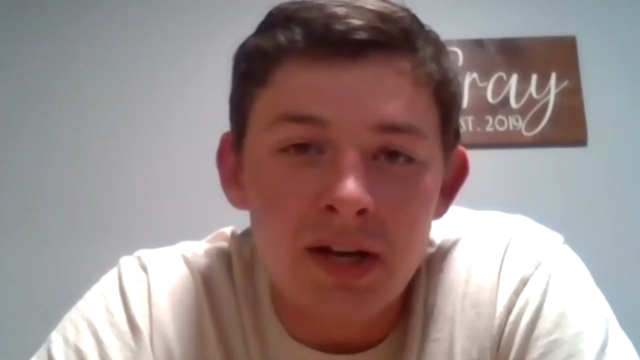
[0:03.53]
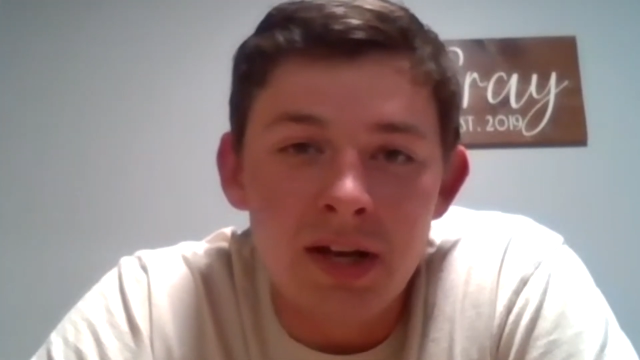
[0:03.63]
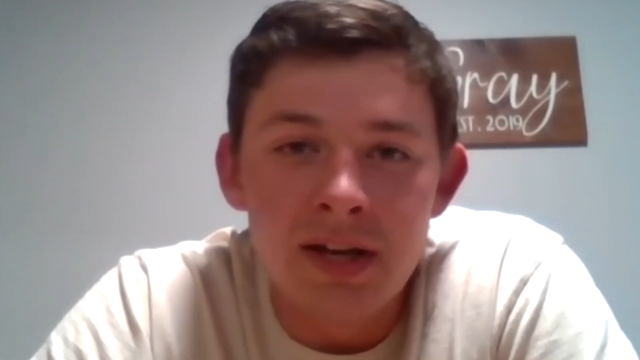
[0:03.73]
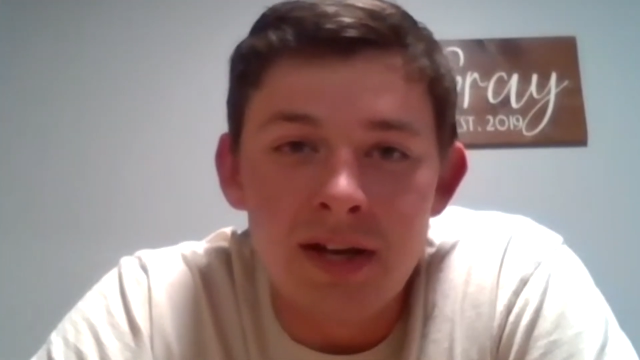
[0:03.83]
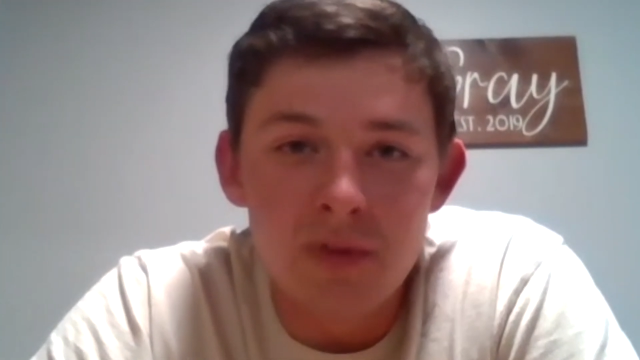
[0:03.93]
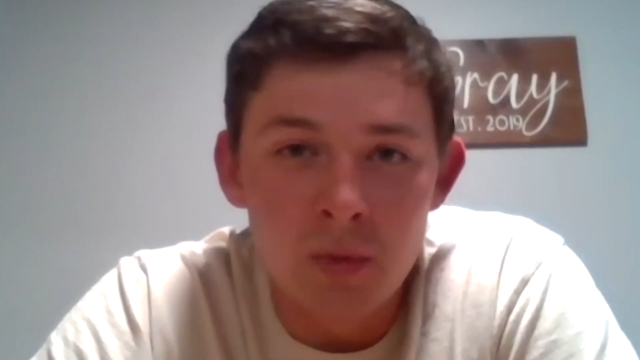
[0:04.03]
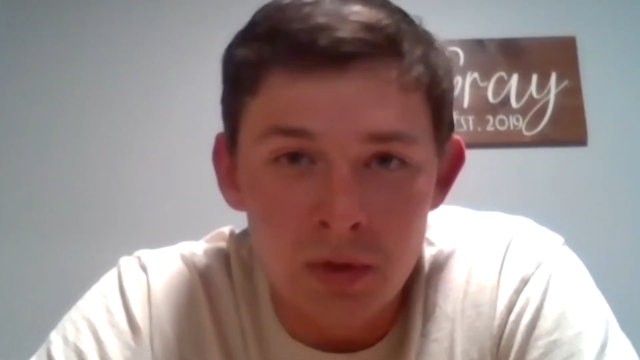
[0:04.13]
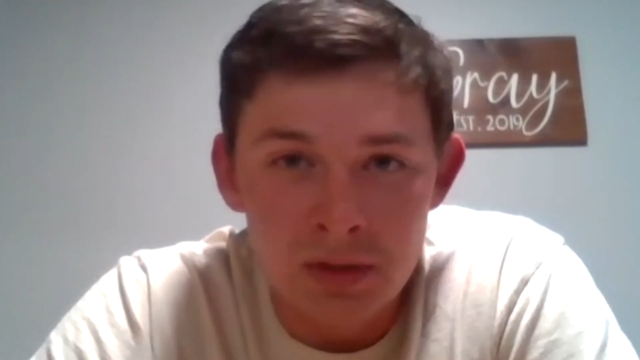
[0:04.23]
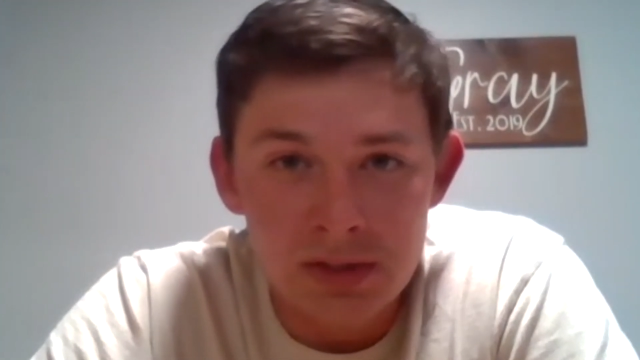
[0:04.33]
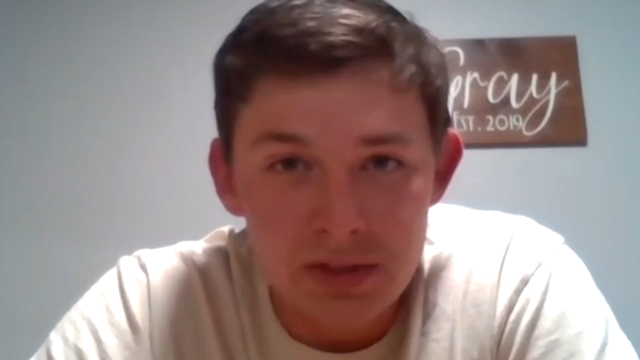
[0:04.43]
and I never
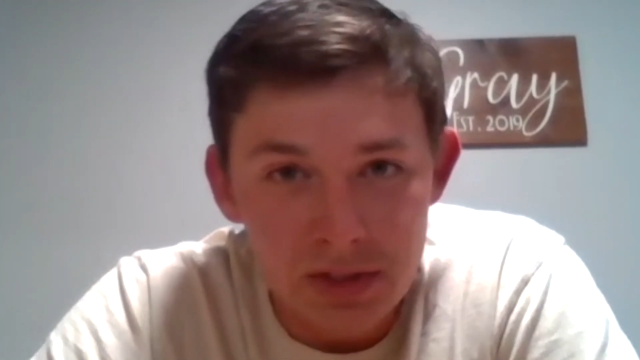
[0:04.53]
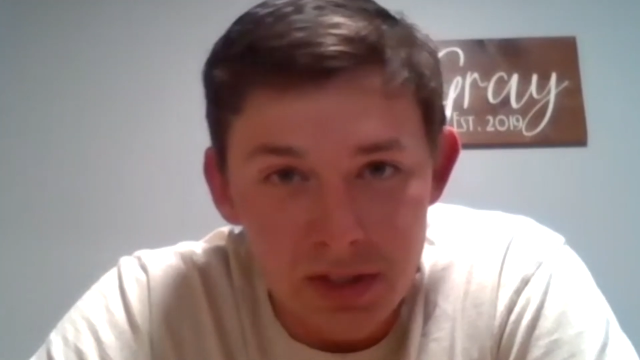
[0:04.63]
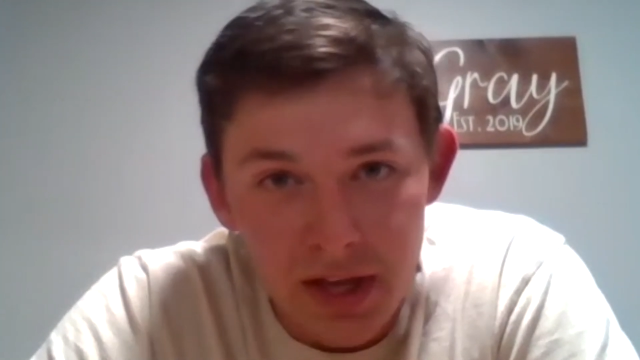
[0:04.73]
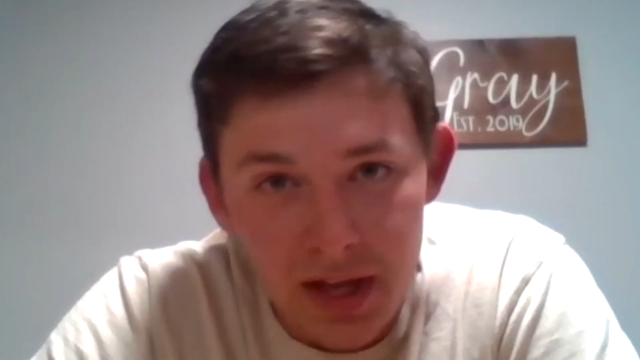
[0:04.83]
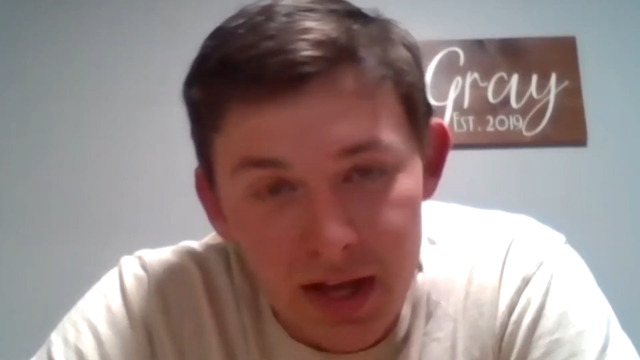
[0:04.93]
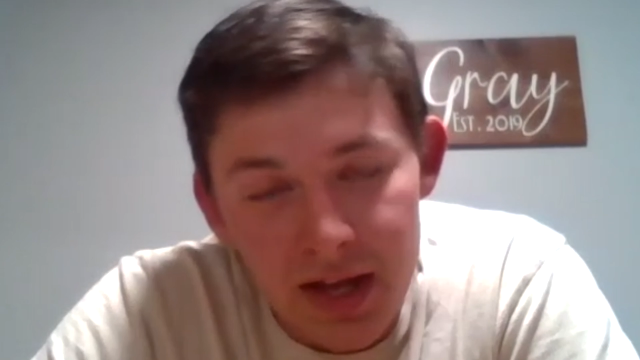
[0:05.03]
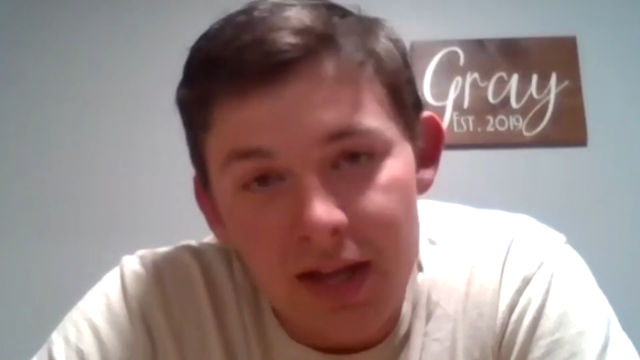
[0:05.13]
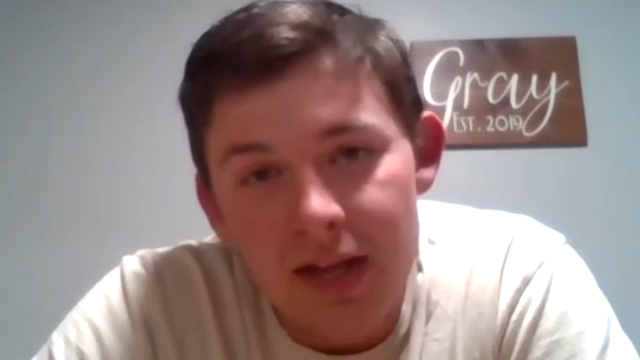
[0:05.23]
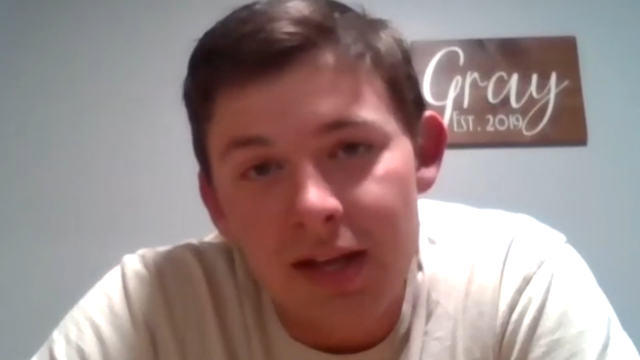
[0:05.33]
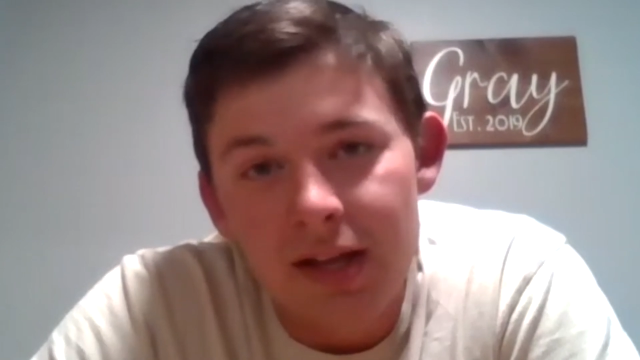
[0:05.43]
once took a